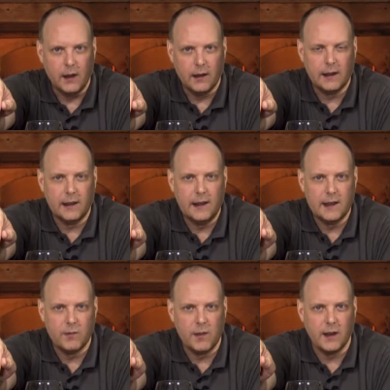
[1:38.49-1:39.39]
Luckily,
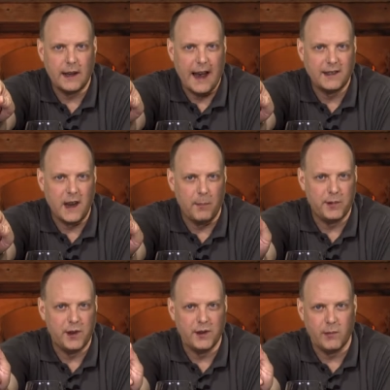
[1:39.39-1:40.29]
this is one of the last
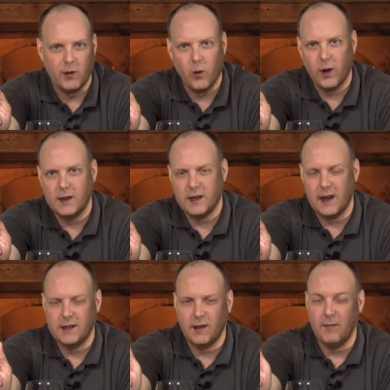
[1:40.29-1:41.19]
episodes I recorded
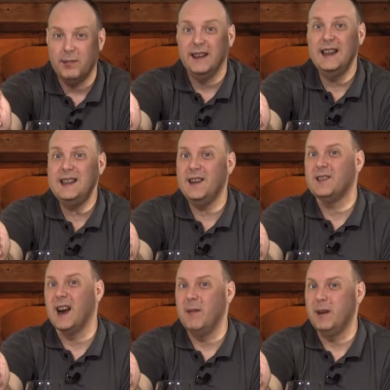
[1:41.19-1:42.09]
tonight, so I have plenty of
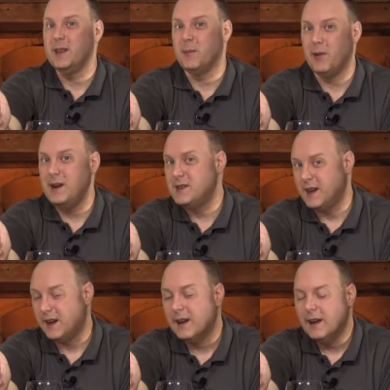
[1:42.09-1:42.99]
time to get the
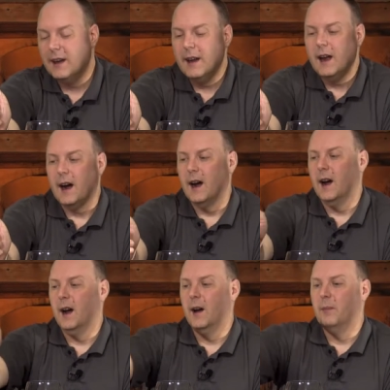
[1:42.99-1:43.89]
pricing.
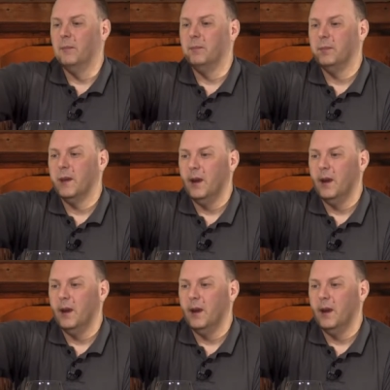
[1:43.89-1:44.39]
Um,